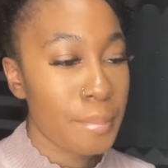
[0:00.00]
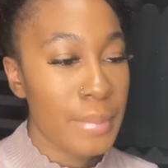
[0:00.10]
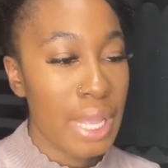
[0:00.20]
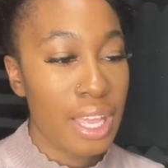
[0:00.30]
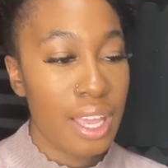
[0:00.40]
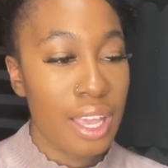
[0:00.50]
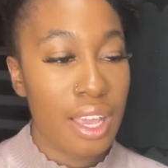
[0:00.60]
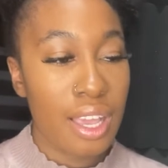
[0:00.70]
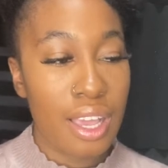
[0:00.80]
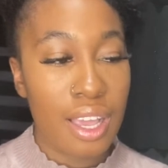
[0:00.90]

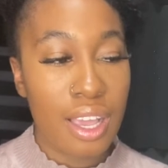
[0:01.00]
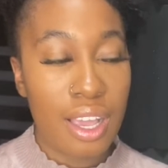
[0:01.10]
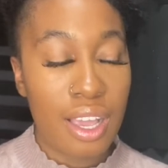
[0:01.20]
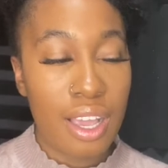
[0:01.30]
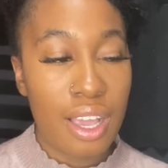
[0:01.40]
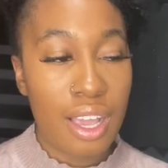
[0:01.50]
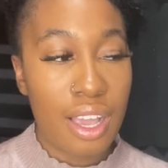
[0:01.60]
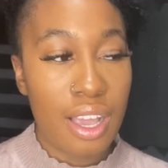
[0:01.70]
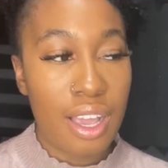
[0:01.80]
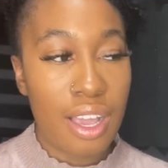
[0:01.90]

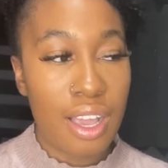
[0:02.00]
Nothing is said.